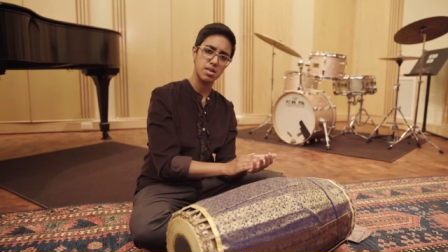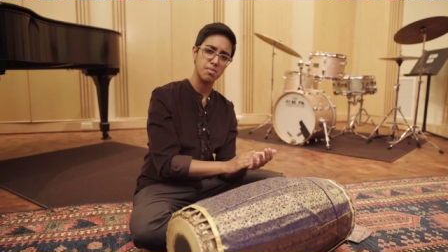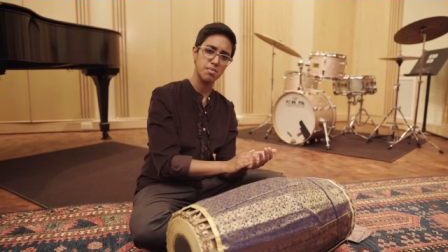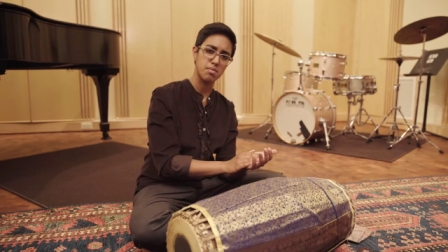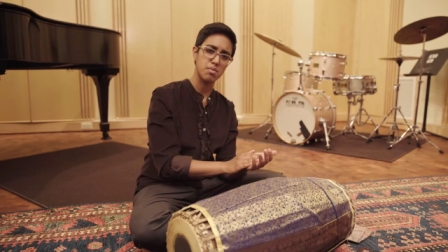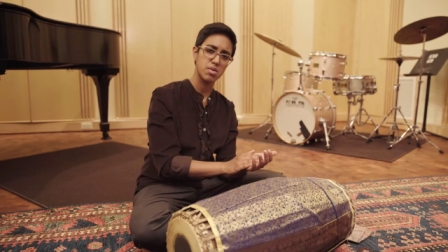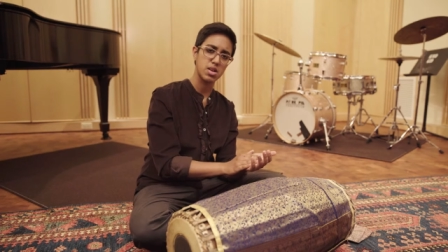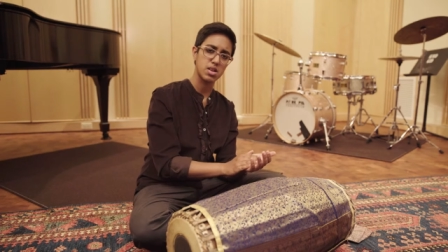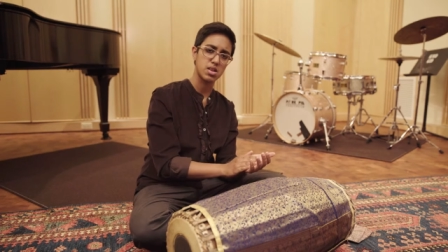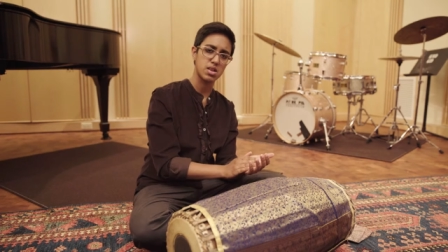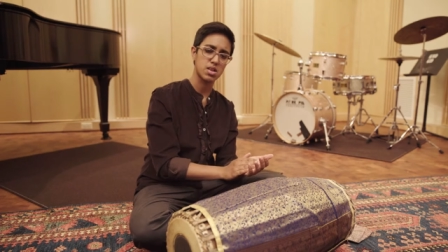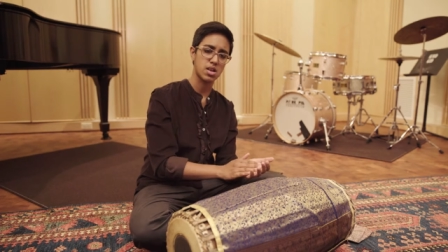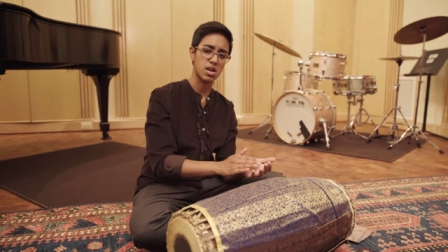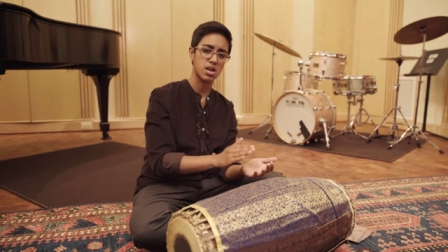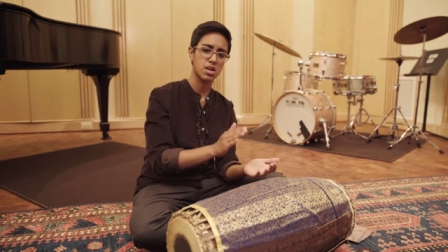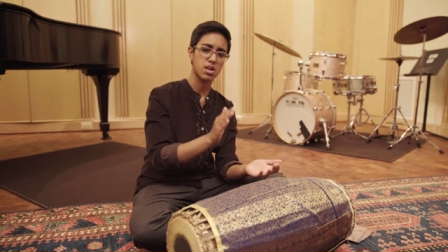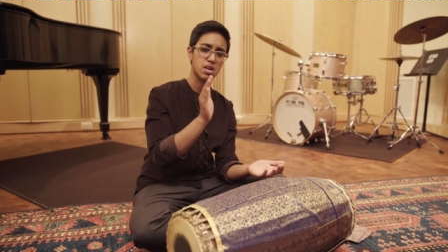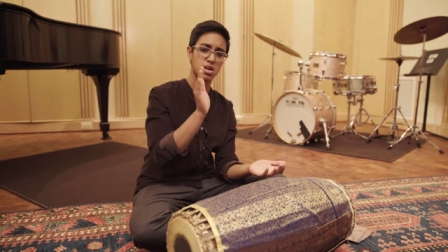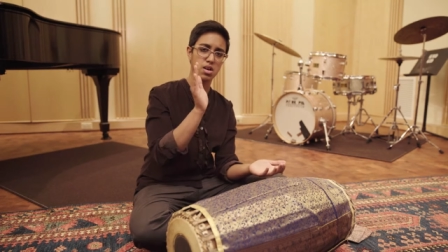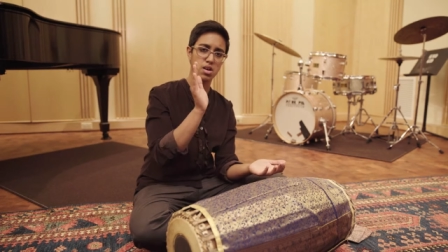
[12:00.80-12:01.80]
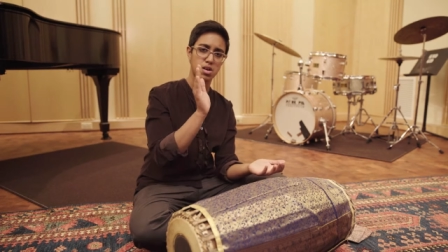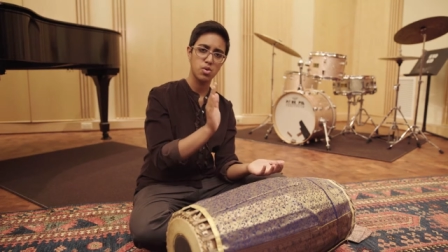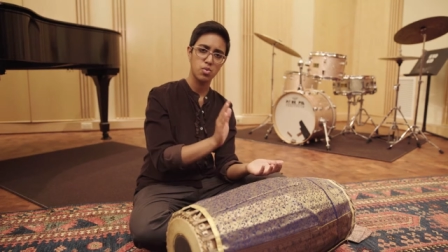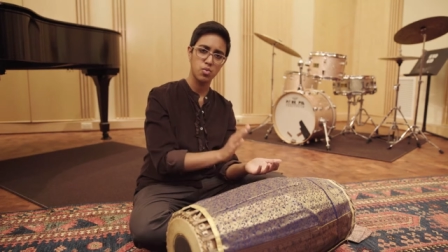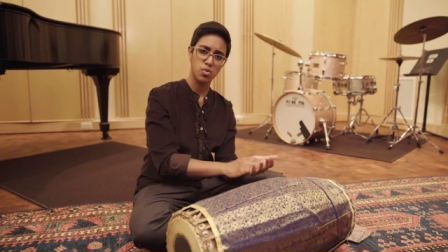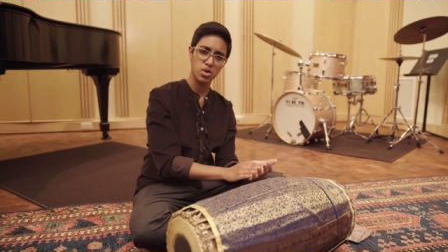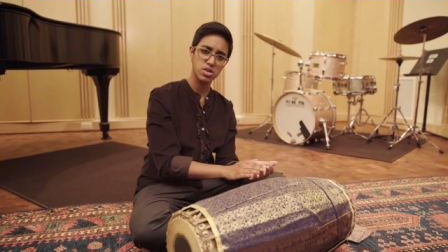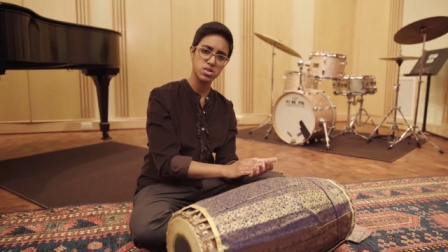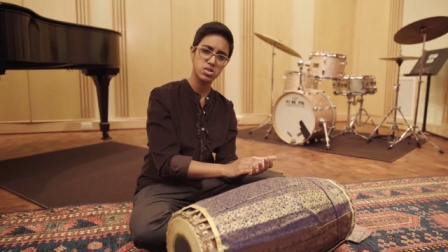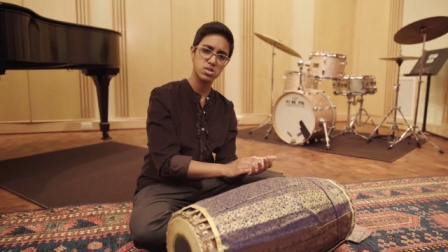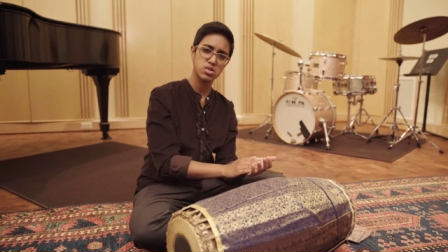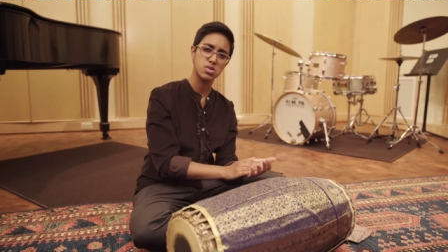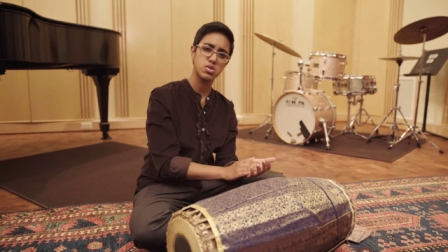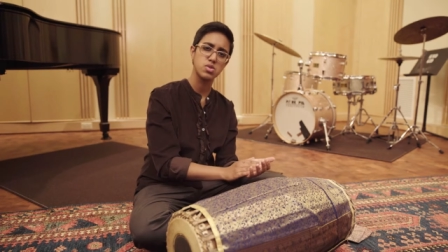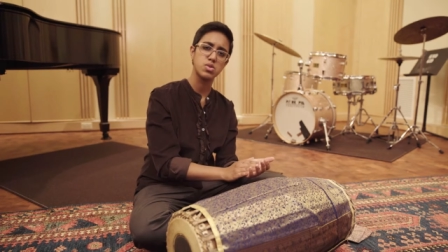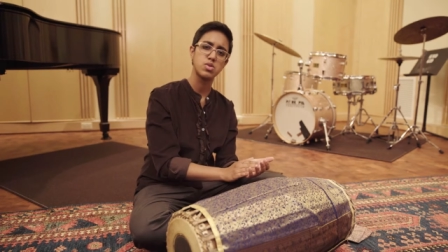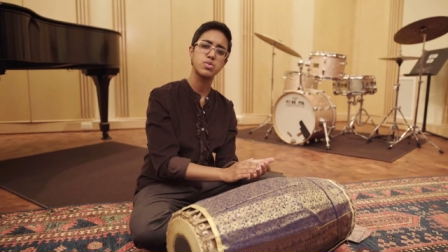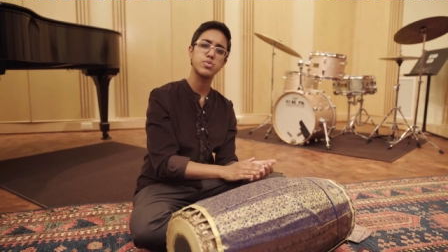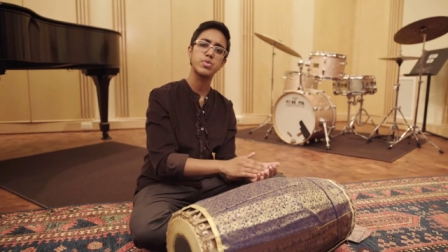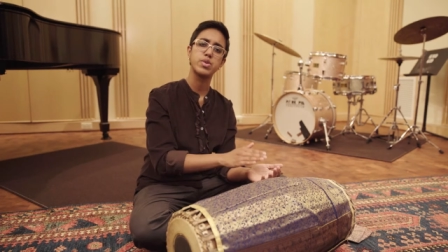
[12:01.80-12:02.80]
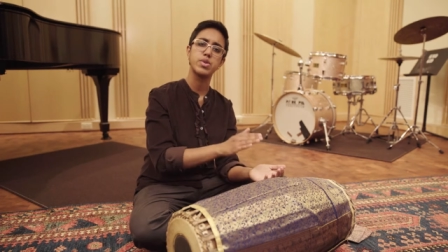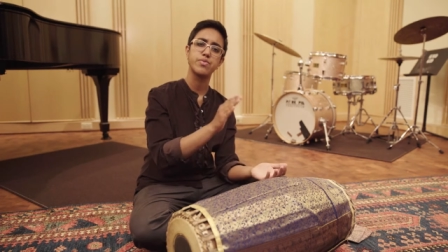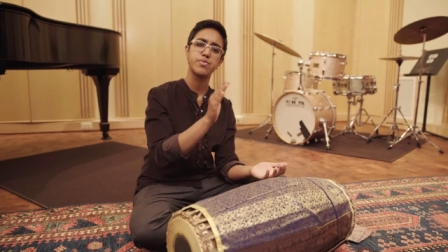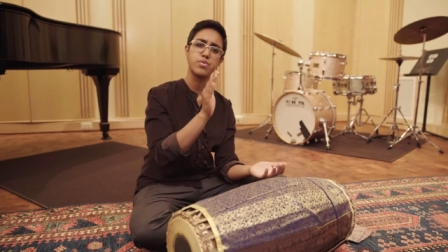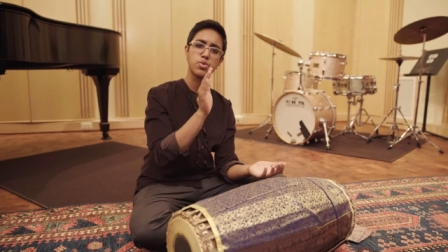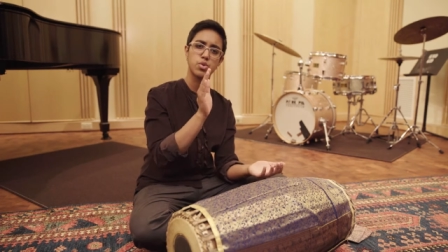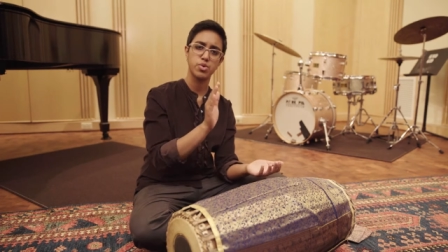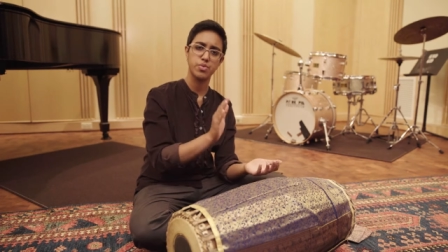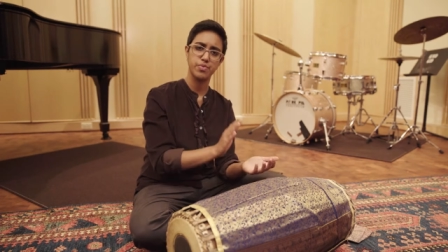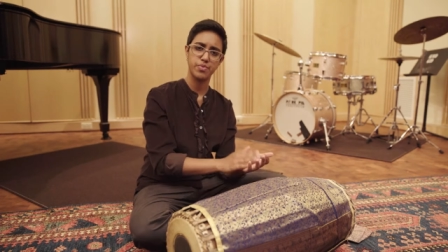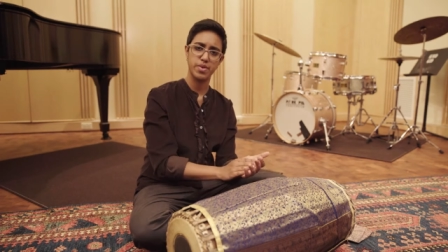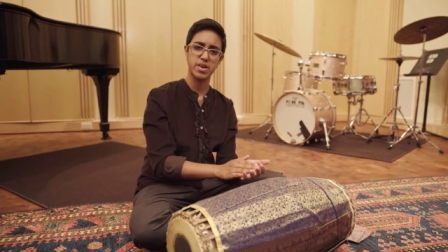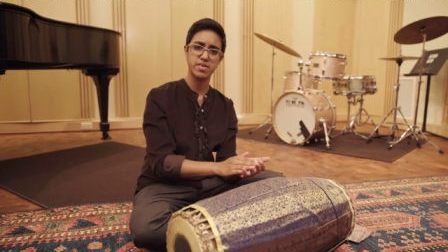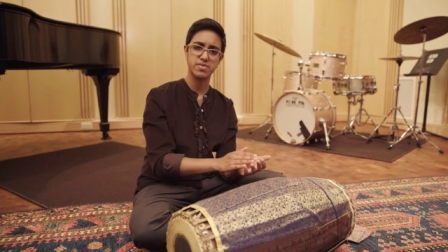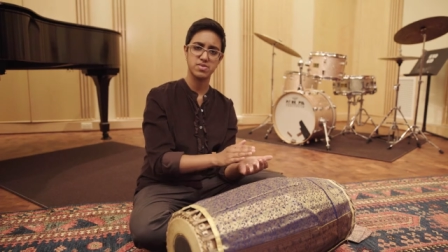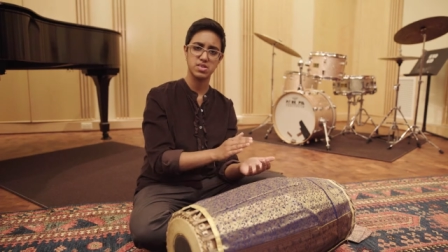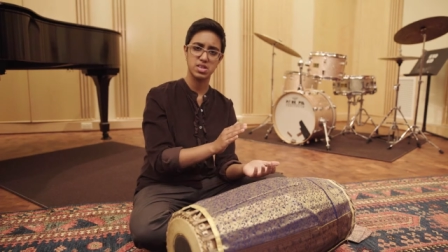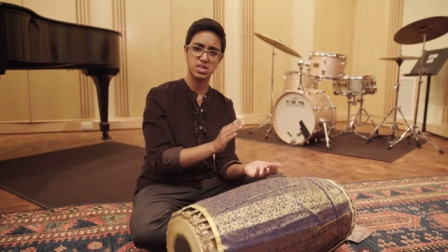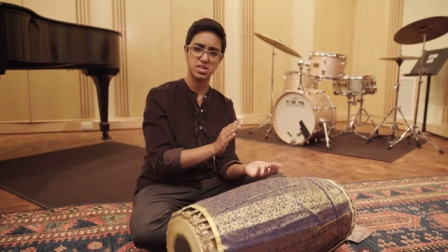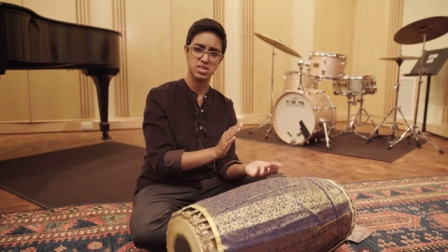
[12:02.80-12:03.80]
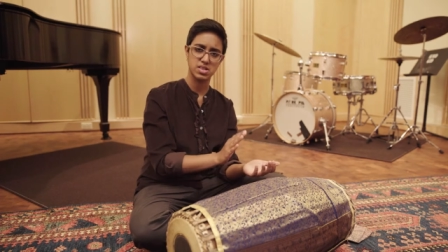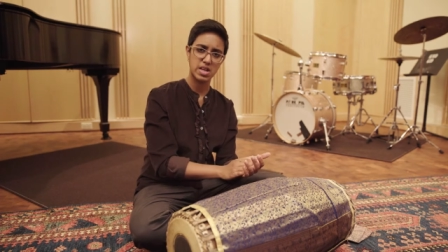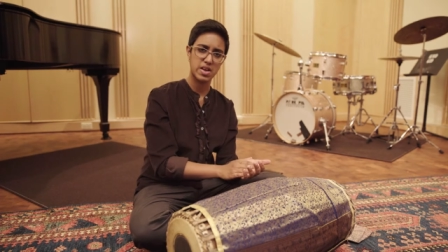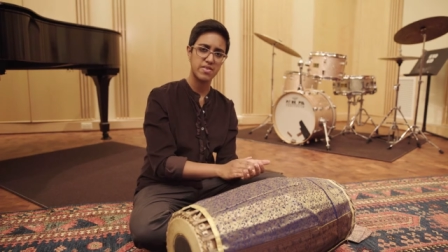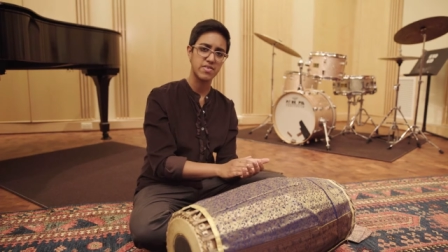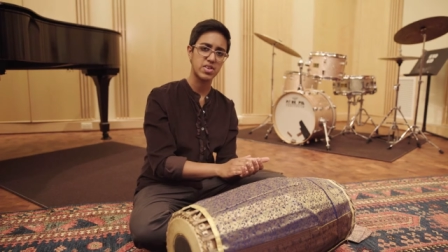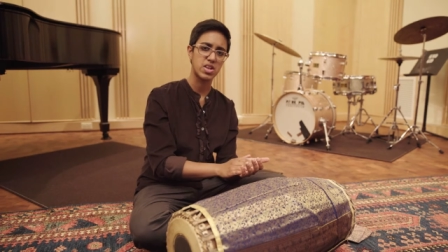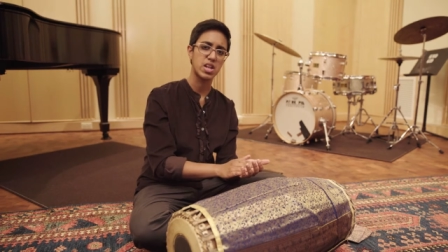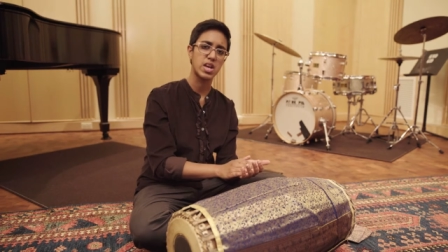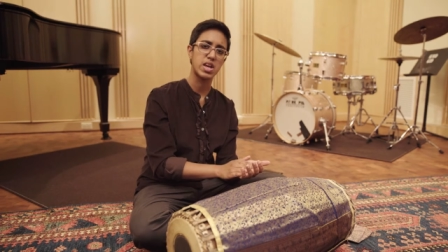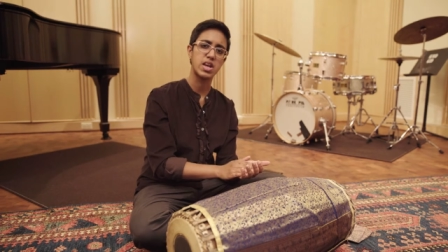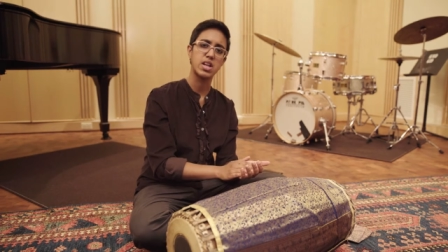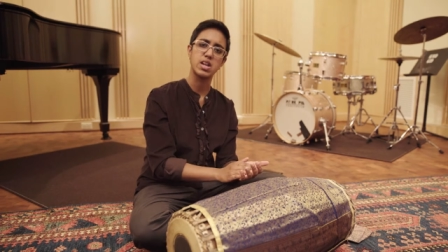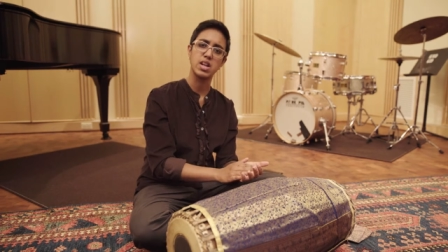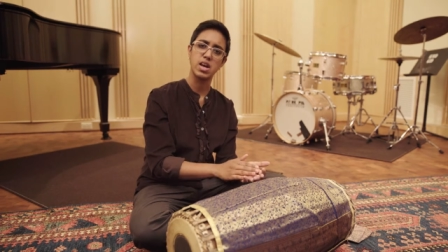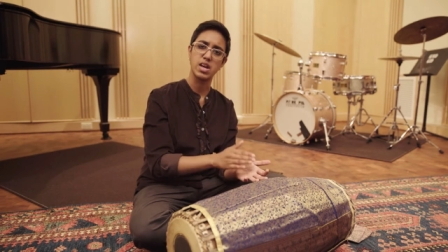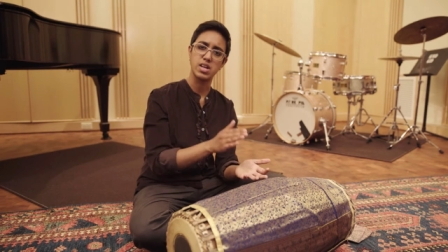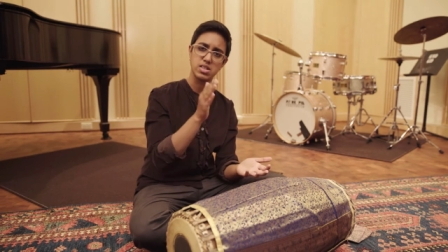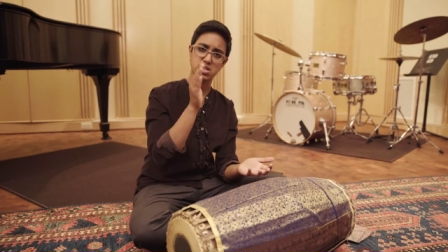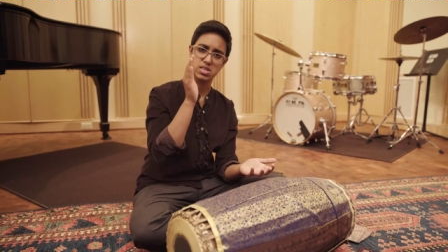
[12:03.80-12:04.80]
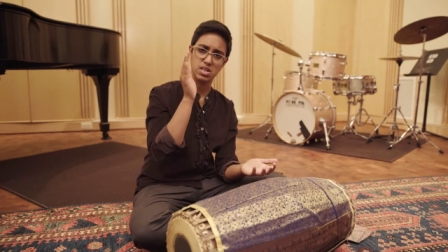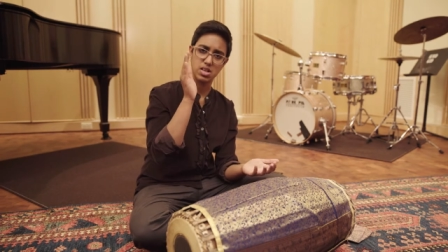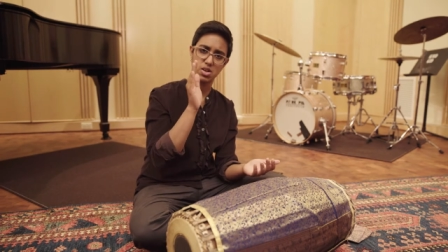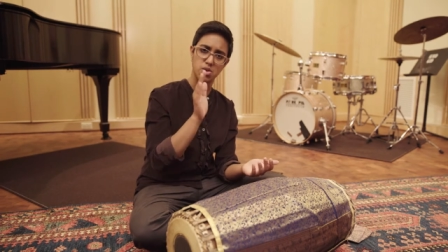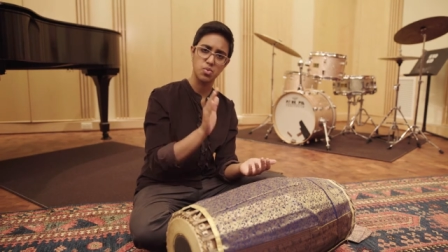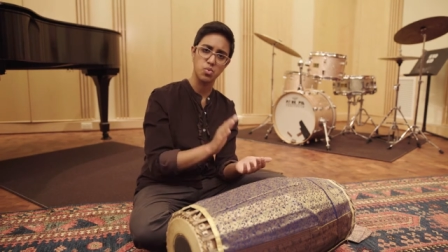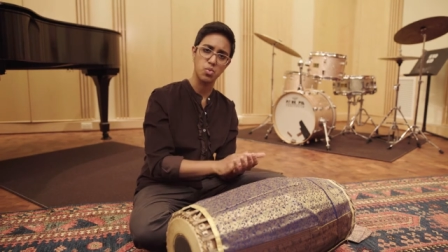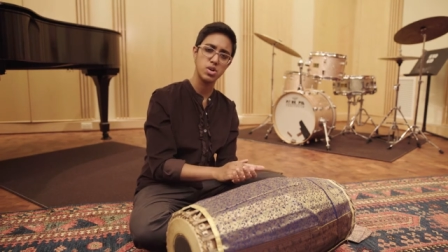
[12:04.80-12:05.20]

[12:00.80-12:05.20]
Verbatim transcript: dimmi, taka. 1, 2, 3, 4, 5, 6, 7, 8, 9, 10.